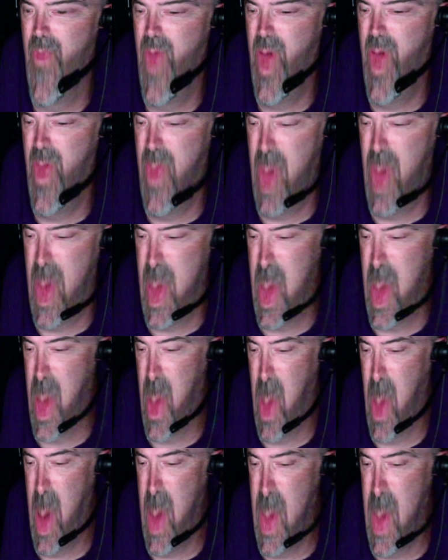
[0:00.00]
You touch a
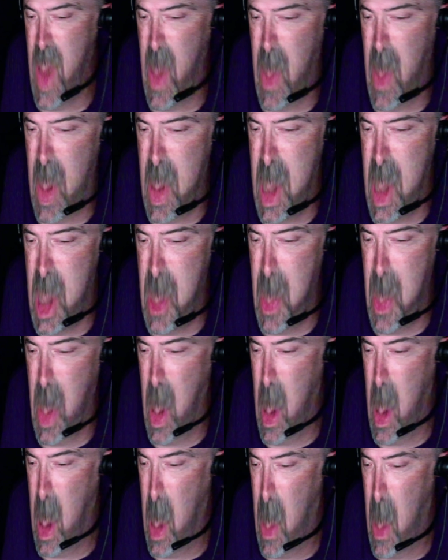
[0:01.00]
screen, say, "I want a
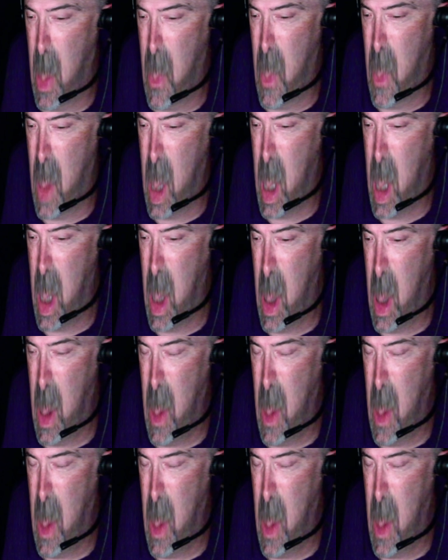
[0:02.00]
cheeseburger, I want a fry,"